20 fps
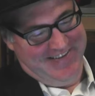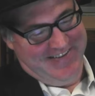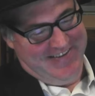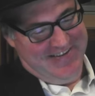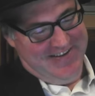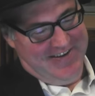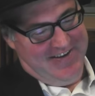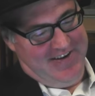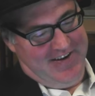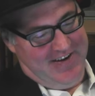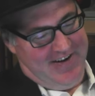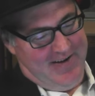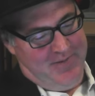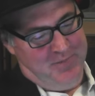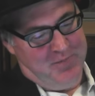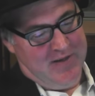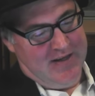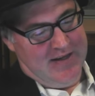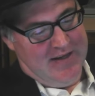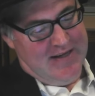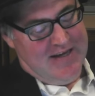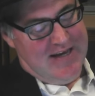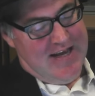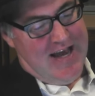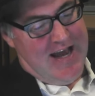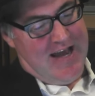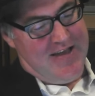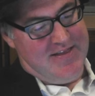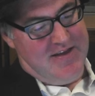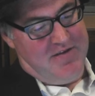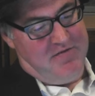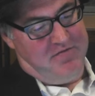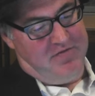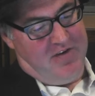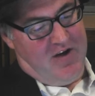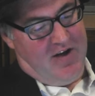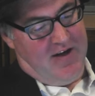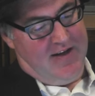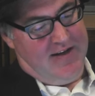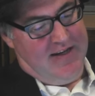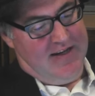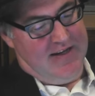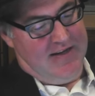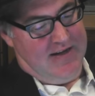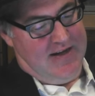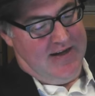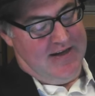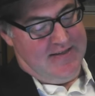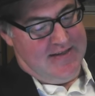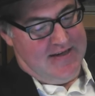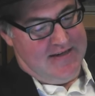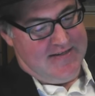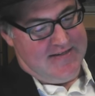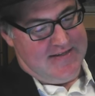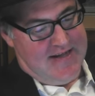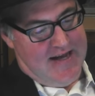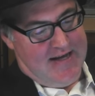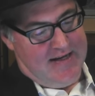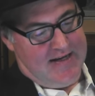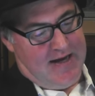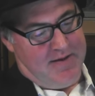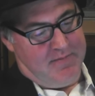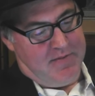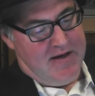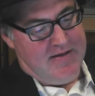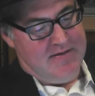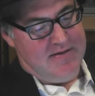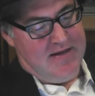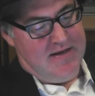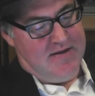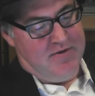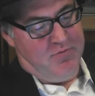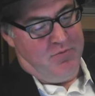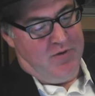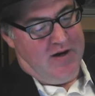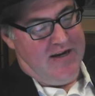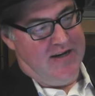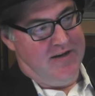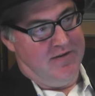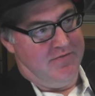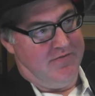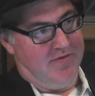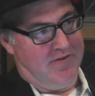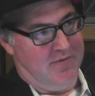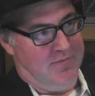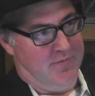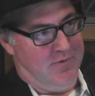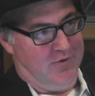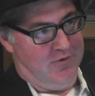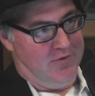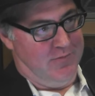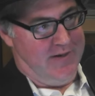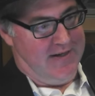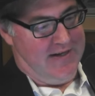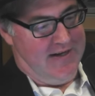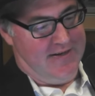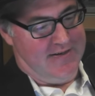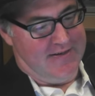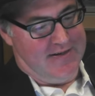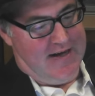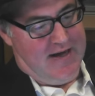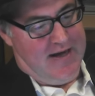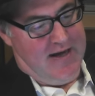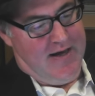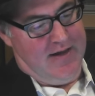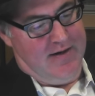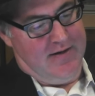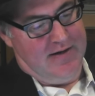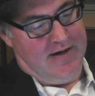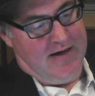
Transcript: Yeah. Right? And they're fighting and they stand up and they're waiting for the ball to be kicked again